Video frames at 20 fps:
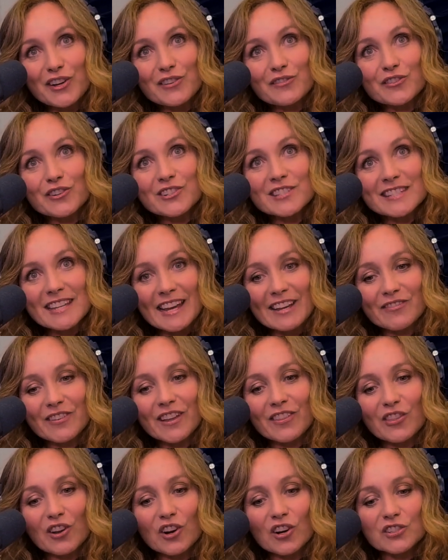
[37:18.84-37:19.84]
for
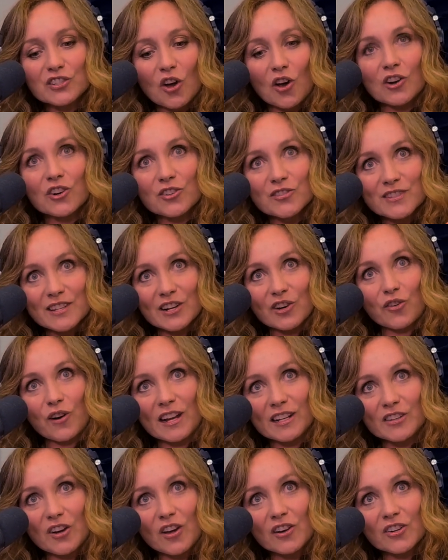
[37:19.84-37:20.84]
saving their daughters and
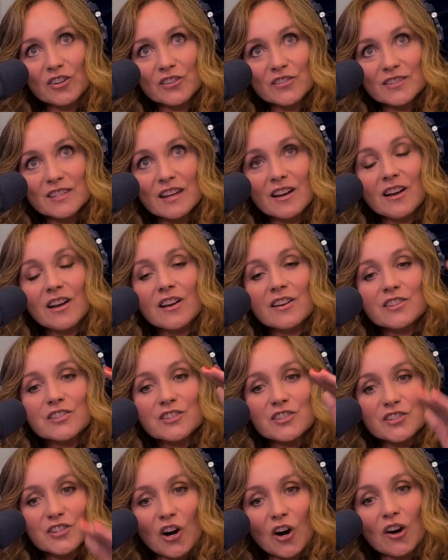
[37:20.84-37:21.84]
granddaughters,
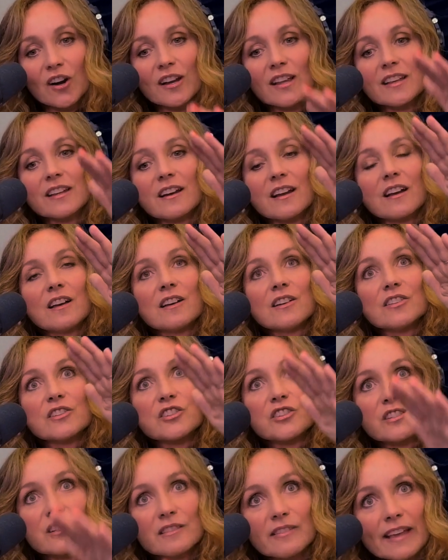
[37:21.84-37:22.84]
started
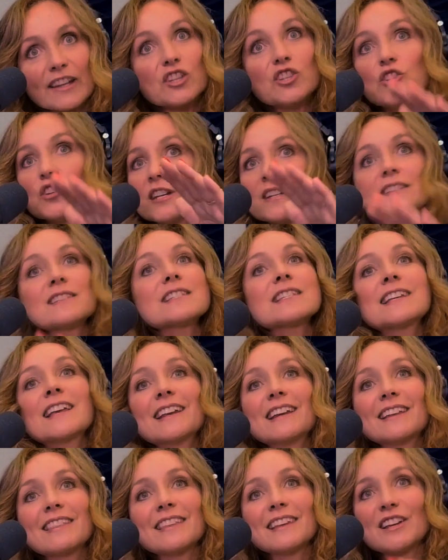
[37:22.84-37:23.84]
like, you didn't see
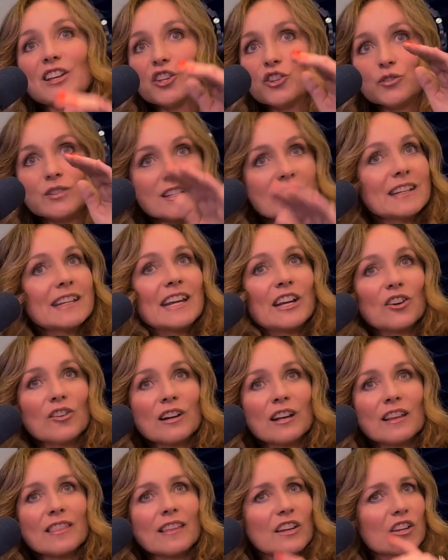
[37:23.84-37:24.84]
anything, you didn't hear
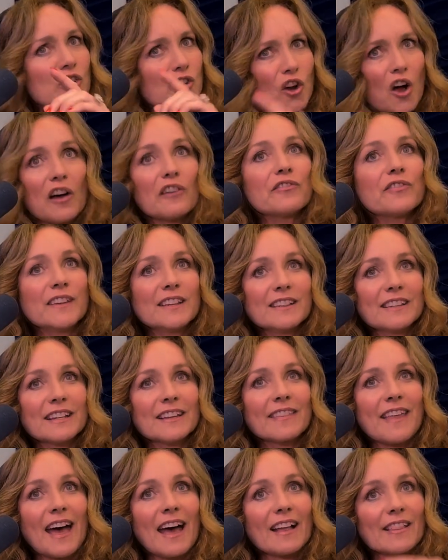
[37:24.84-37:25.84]
anything, you're not
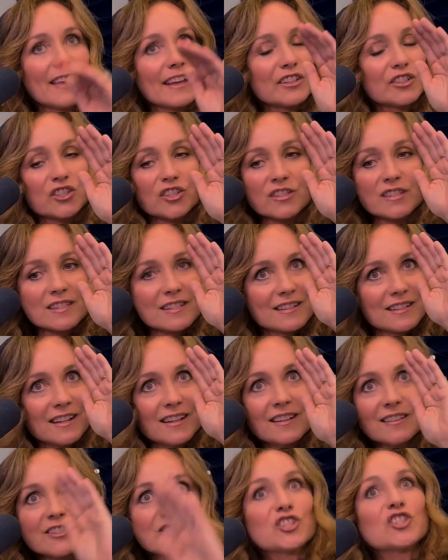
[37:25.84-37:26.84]
feeling that, like just
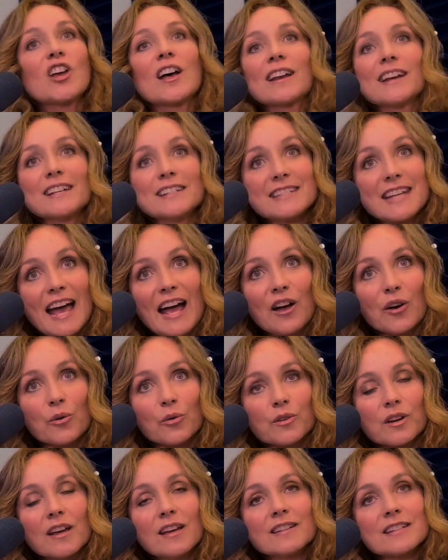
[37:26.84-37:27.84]
shut it
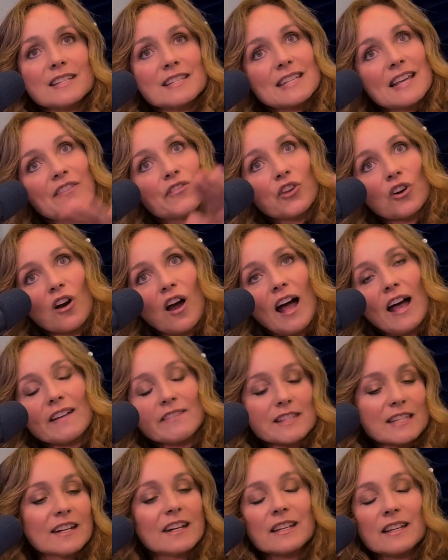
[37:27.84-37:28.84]
down to save their
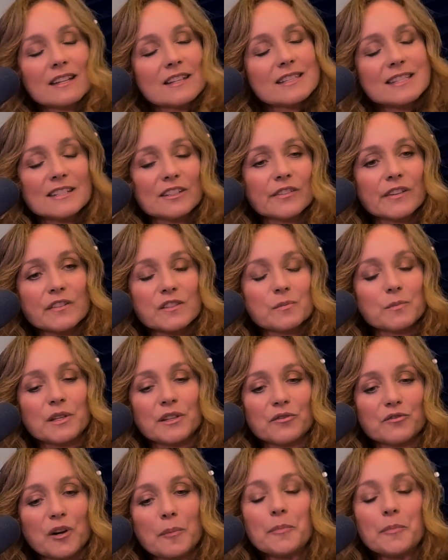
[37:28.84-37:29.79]
lives. And it still gives me